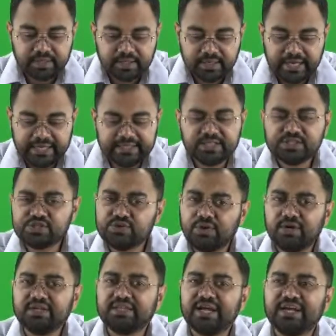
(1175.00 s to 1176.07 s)
And it's
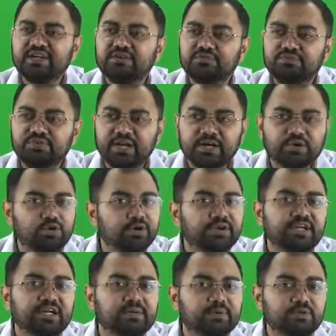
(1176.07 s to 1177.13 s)
not that we are
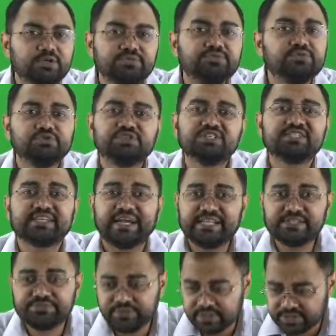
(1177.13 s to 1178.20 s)
talking about a future
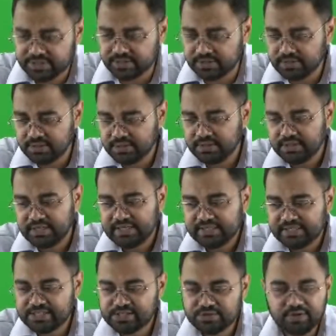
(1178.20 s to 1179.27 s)
science fiction.
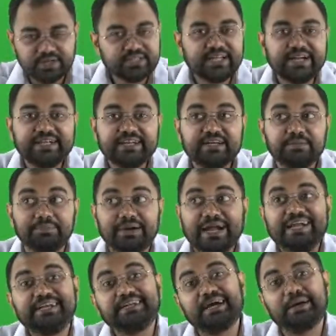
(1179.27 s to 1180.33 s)
It's not that it
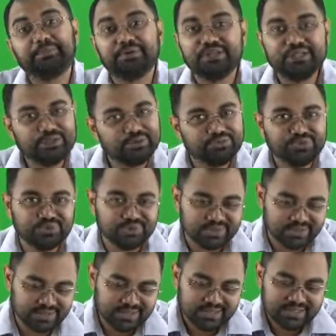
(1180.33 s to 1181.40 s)
might happen in the
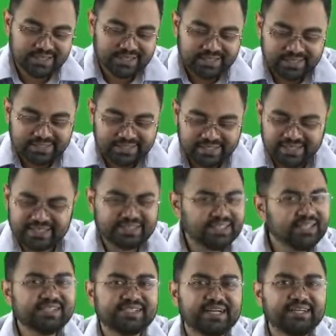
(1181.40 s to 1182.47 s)
future. There are
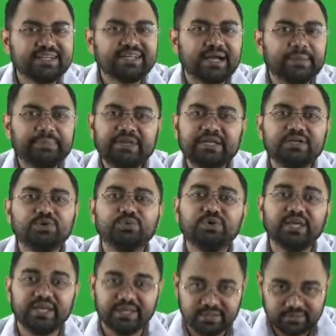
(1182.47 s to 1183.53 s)
things that are happening
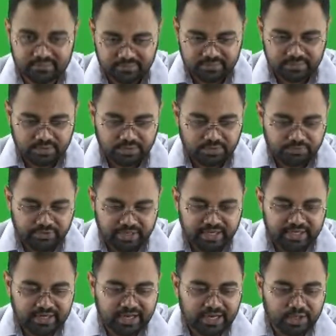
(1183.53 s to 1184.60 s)
today,
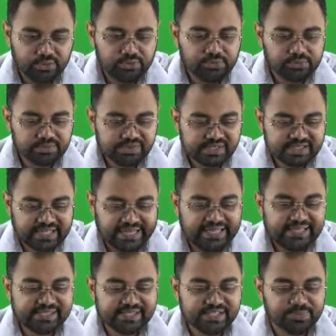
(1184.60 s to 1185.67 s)
where how
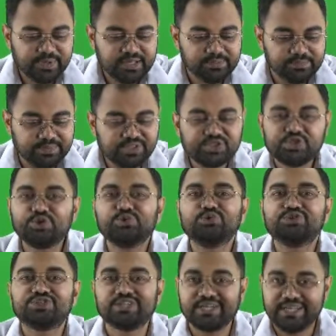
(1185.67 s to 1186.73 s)
science is being
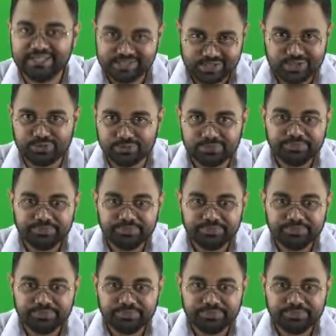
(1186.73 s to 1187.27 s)
misused against you